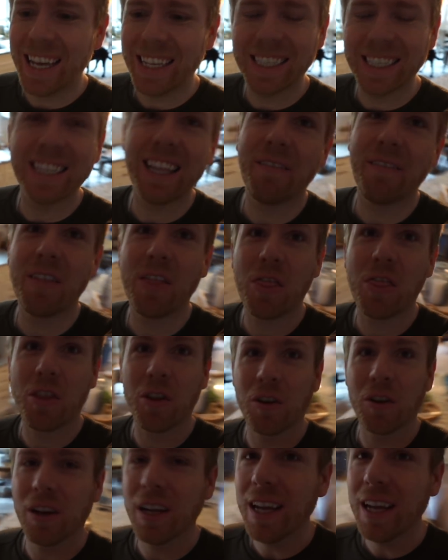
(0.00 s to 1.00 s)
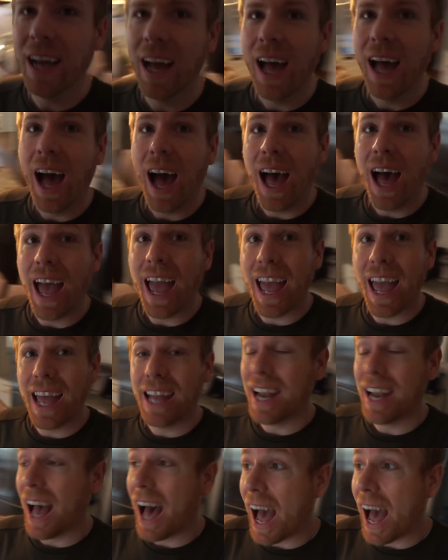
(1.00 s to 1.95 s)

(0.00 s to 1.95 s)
It's 11.30 and